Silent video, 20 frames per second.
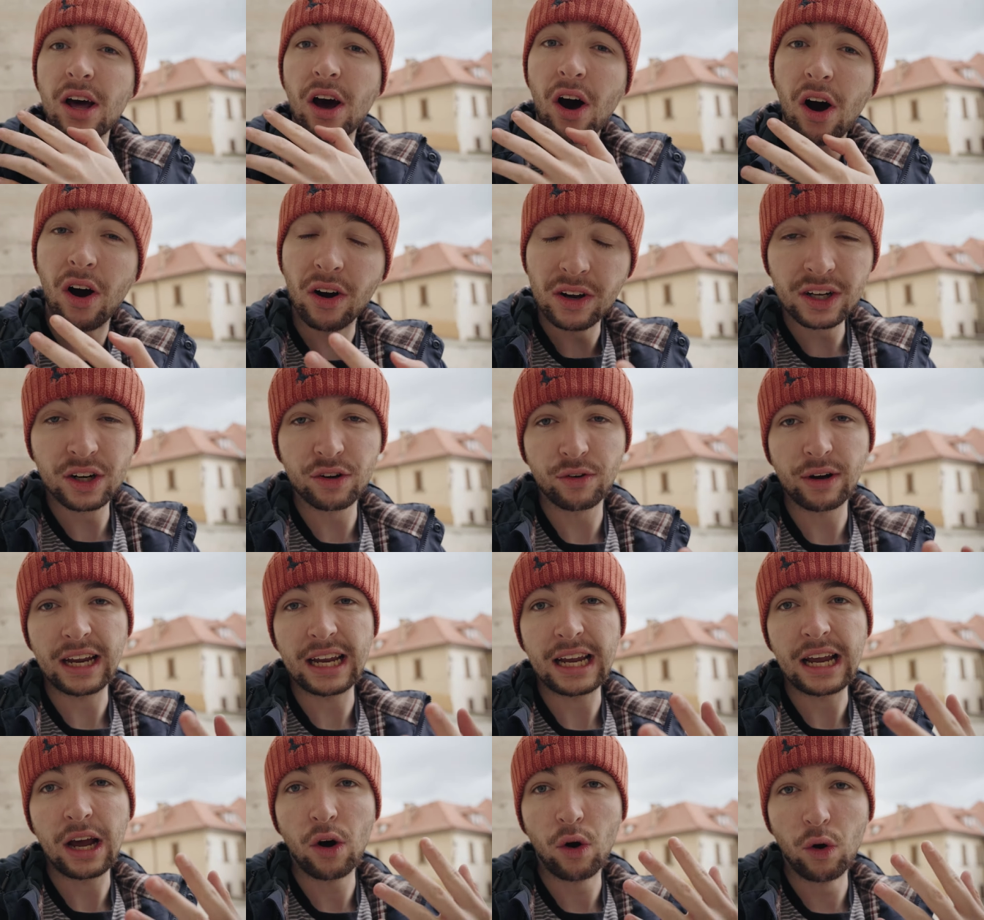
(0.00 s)

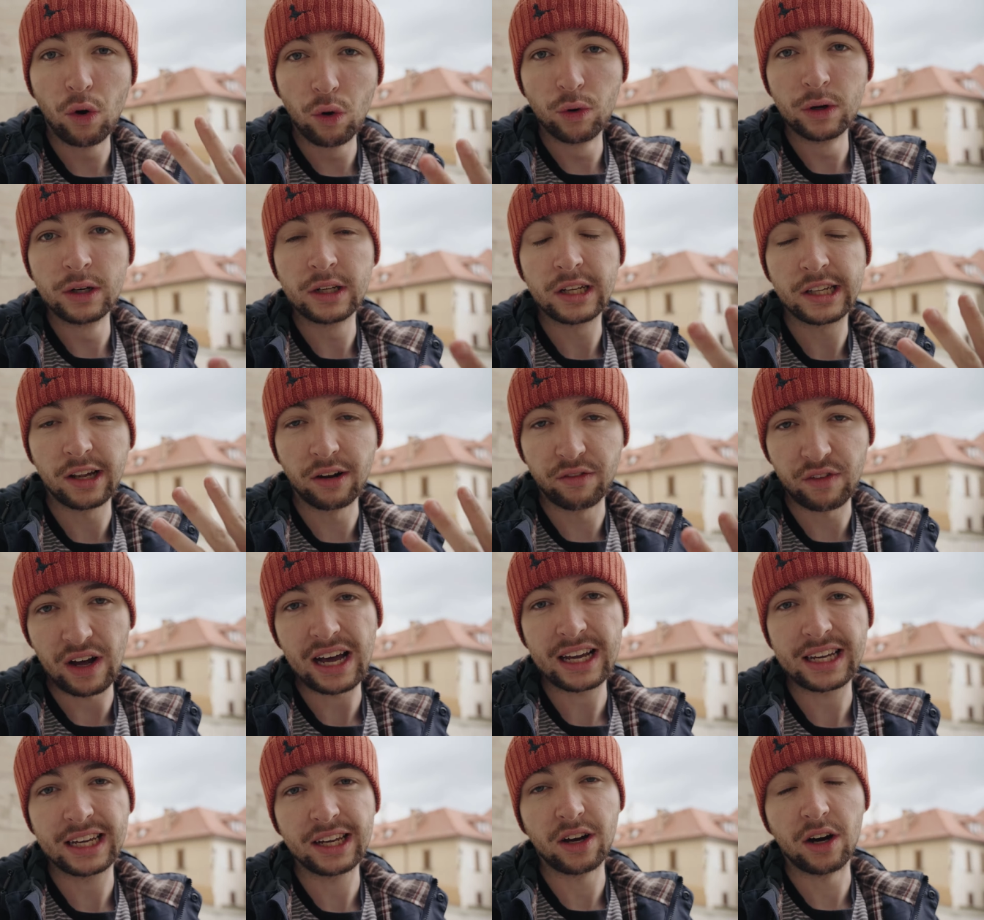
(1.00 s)
Hungary owned
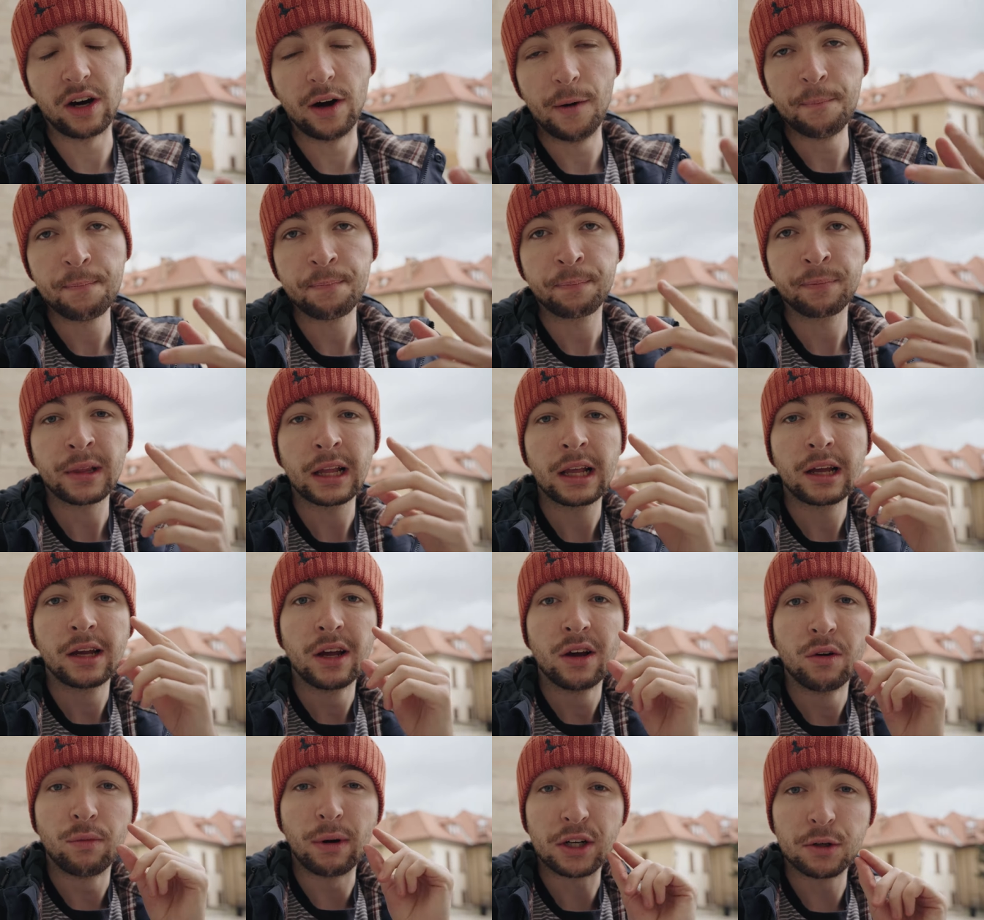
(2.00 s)
Slovakia,
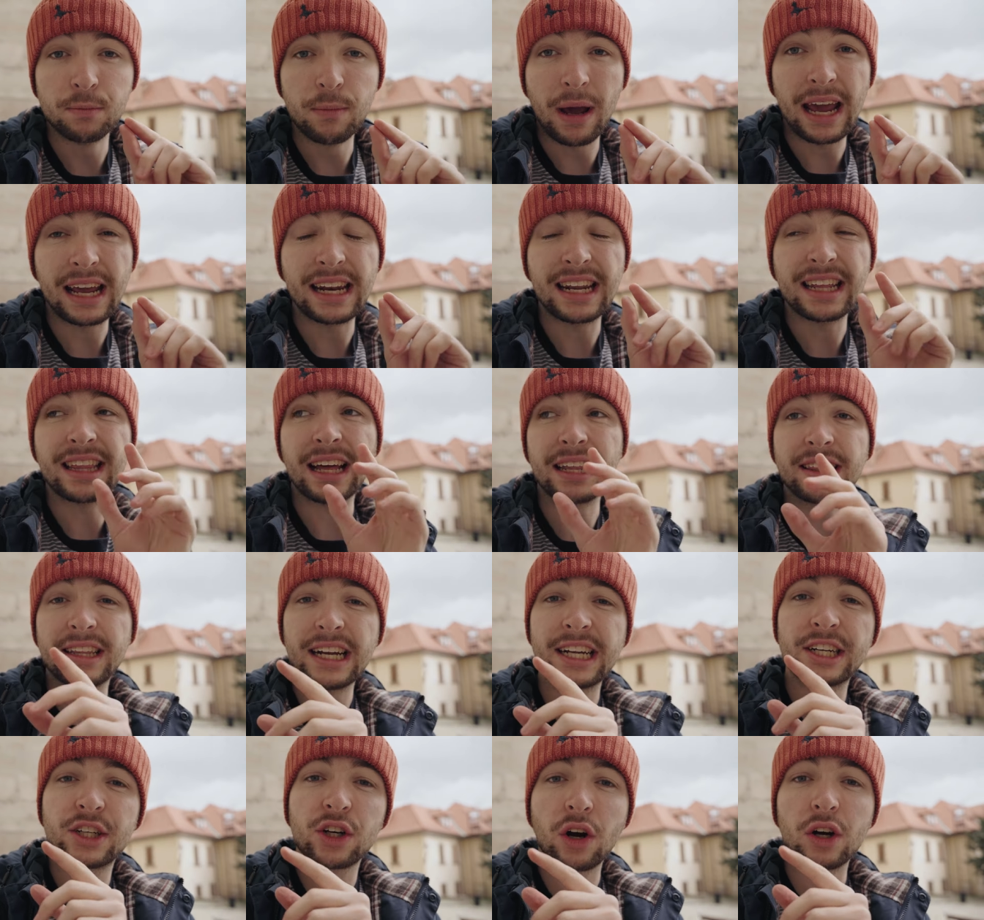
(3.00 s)
which meant that
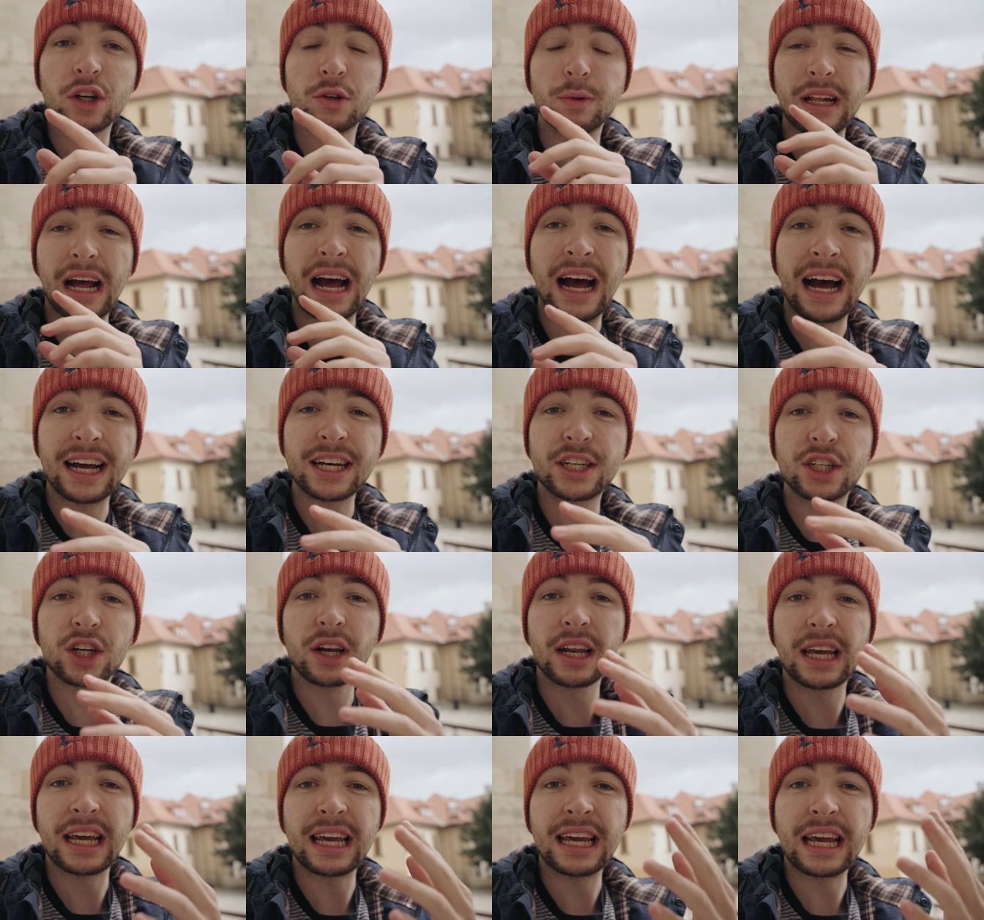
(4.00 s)
this church was
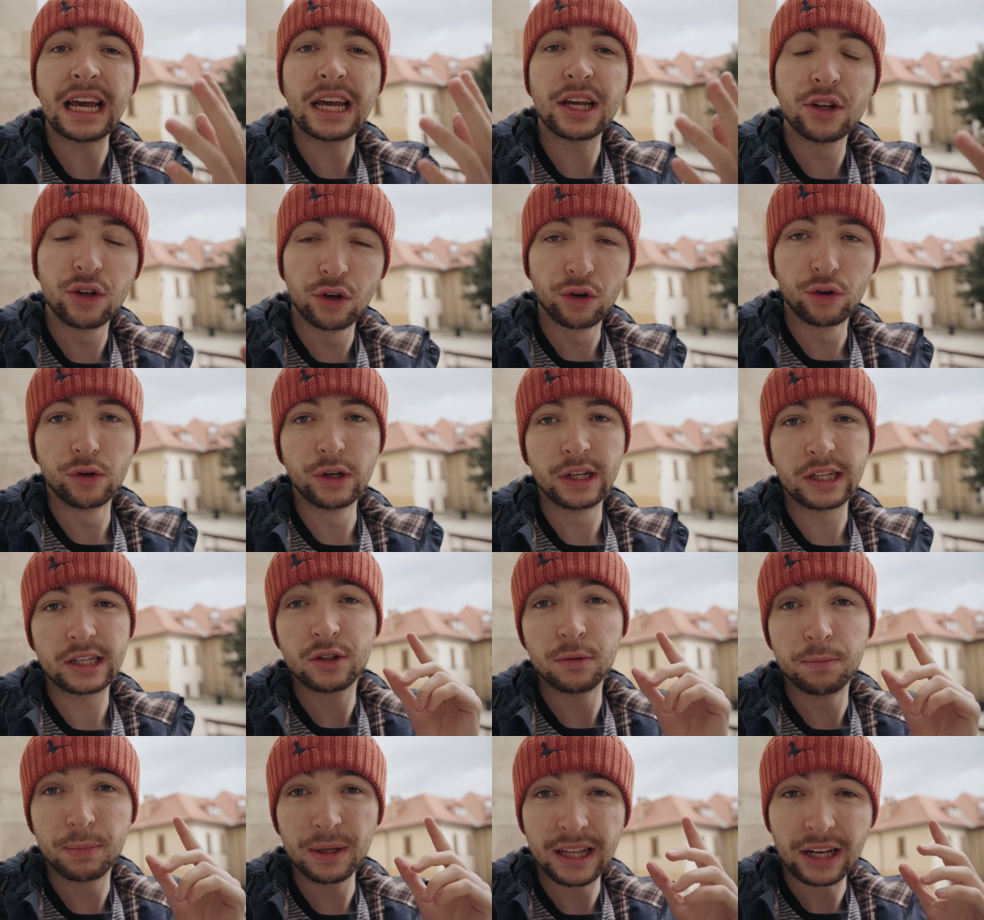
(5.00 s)
actually
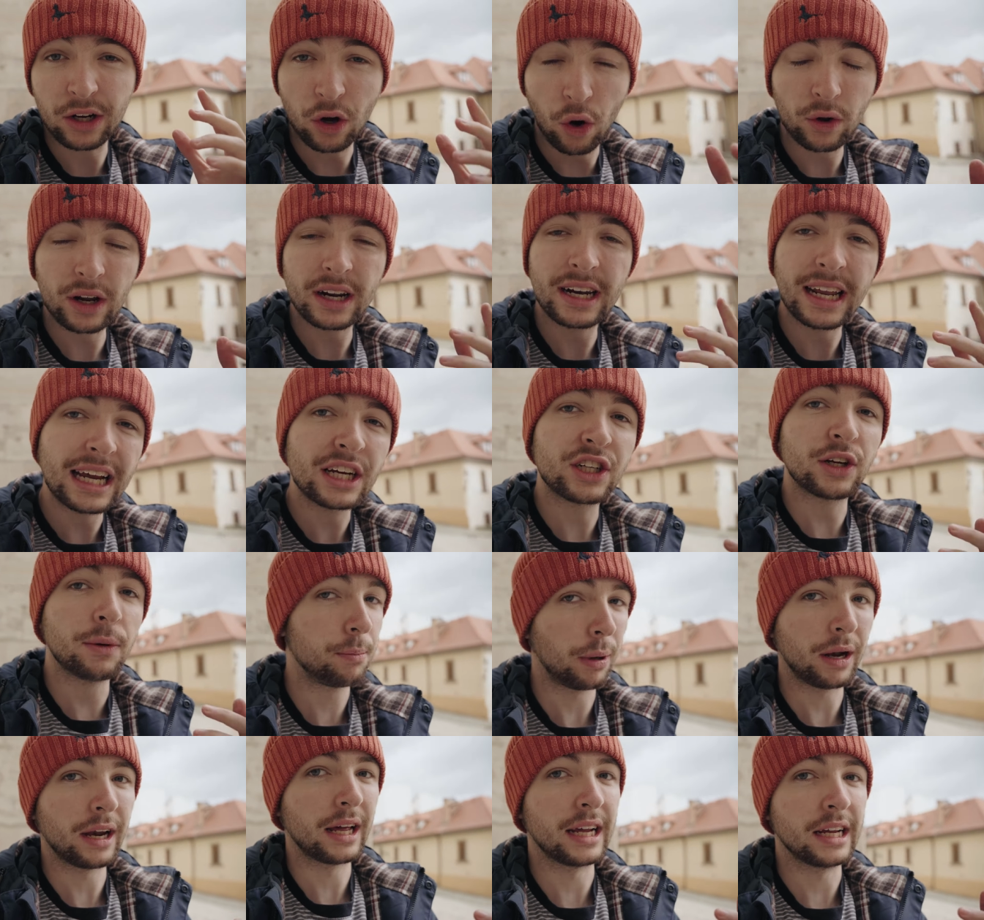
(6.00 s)
used to be the coronation
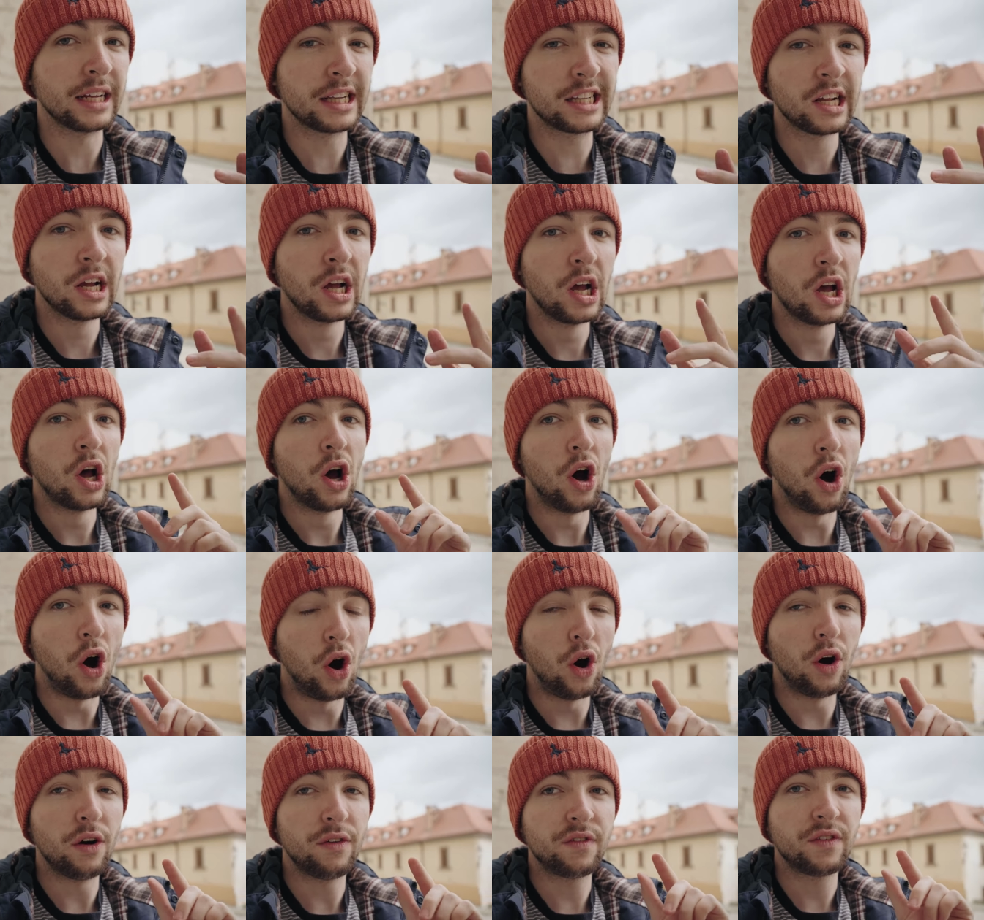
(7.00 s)
place
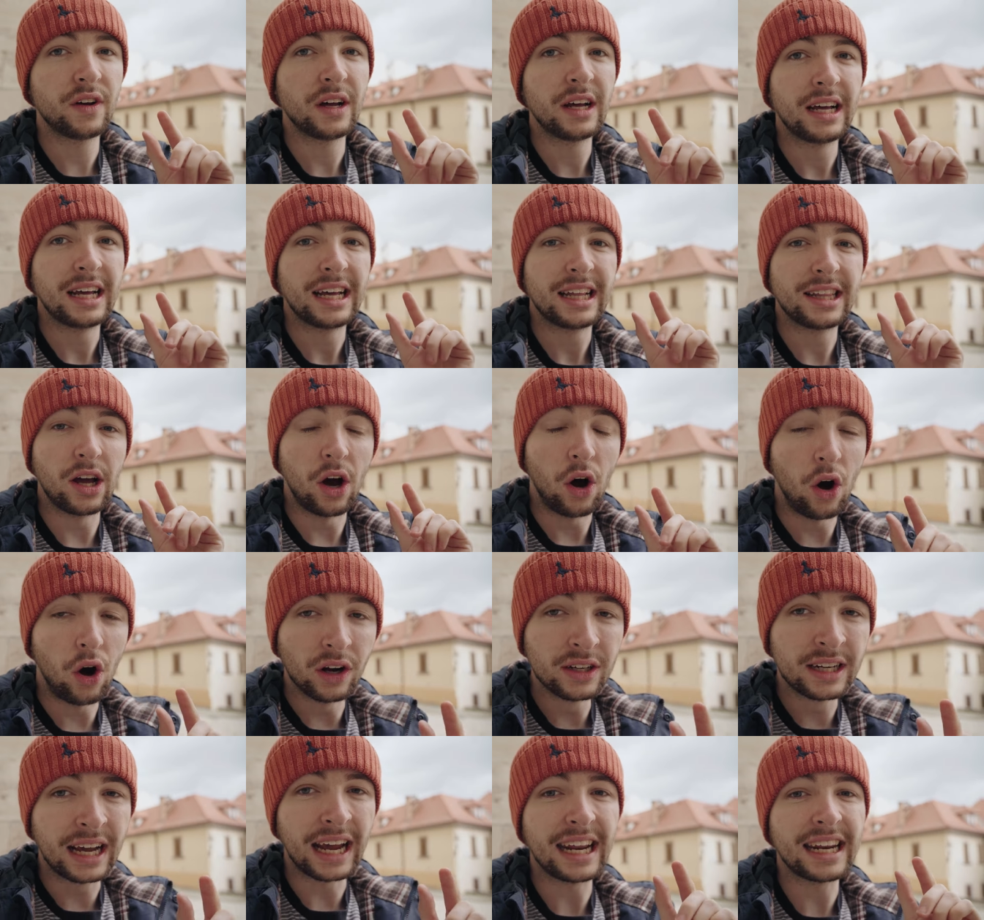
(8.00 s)
of the
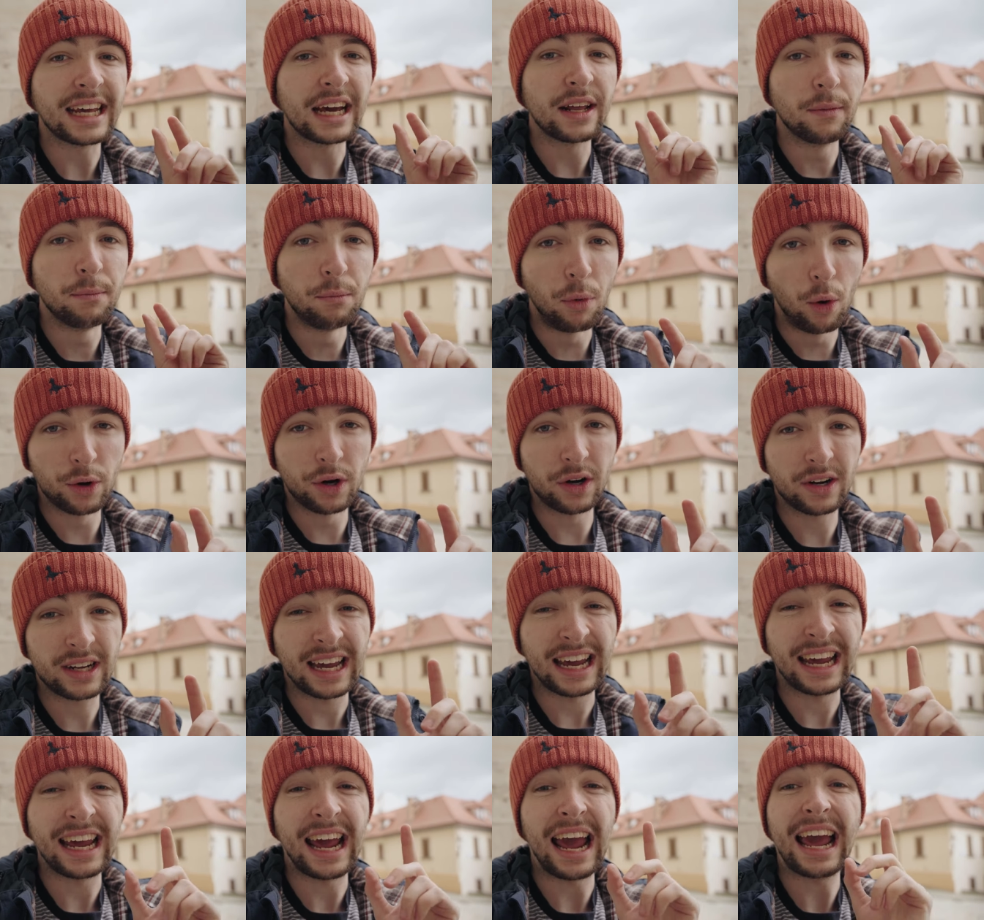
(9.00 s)
Hungarian
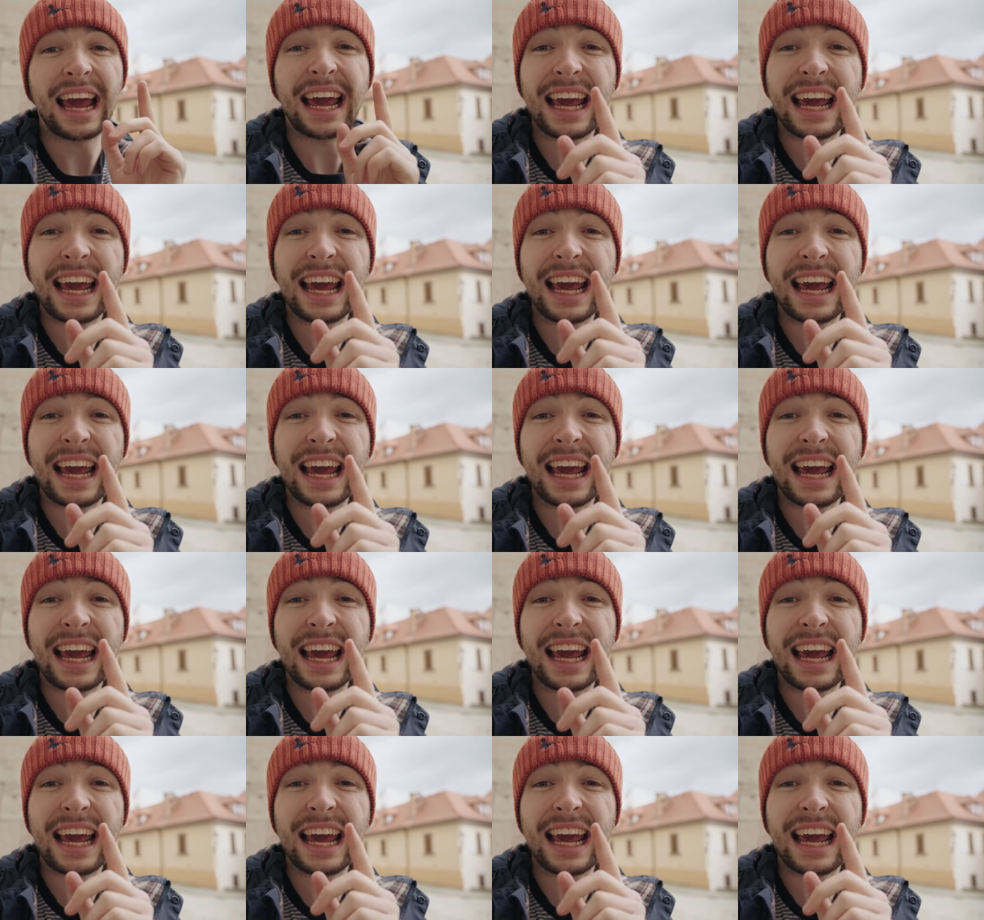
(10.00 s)
monarchy.